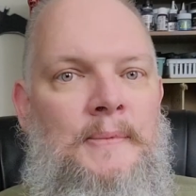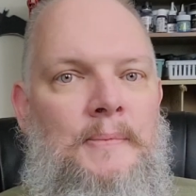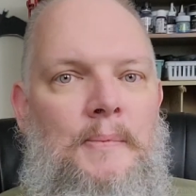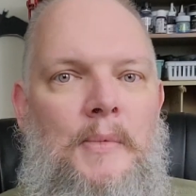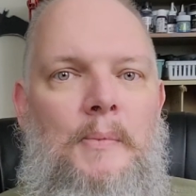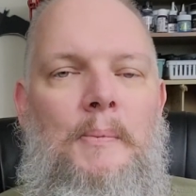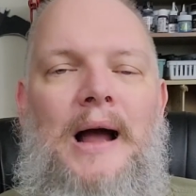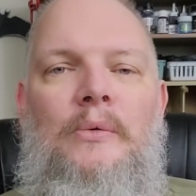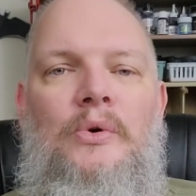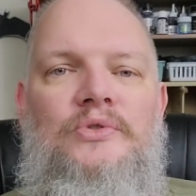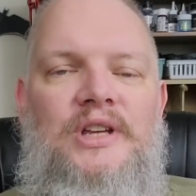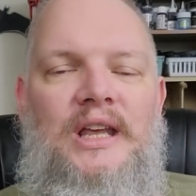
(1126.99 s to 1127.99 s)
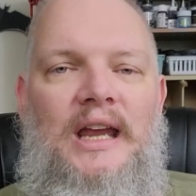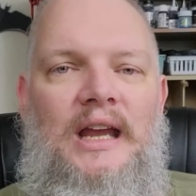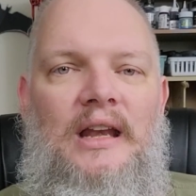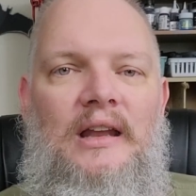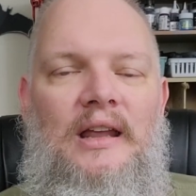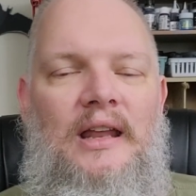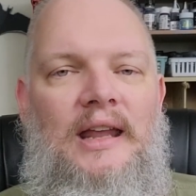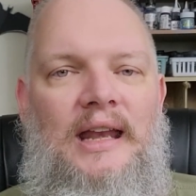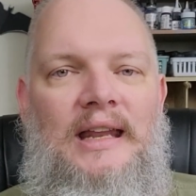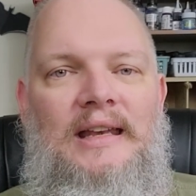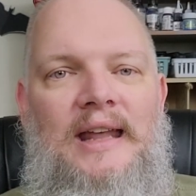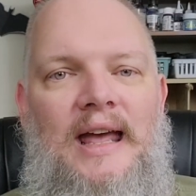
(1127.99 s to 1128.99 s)
M my routine in
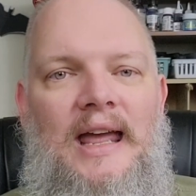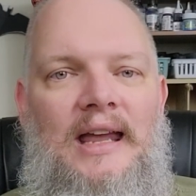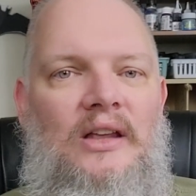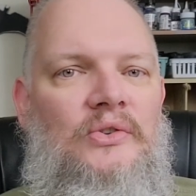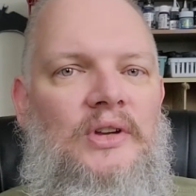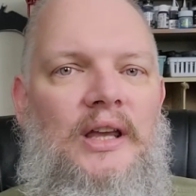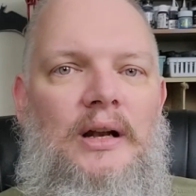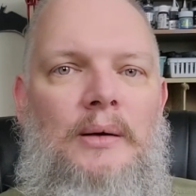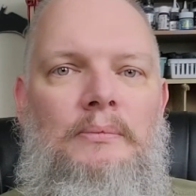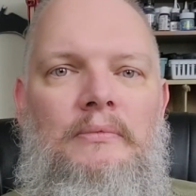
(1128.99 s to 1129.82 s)
any day is to get up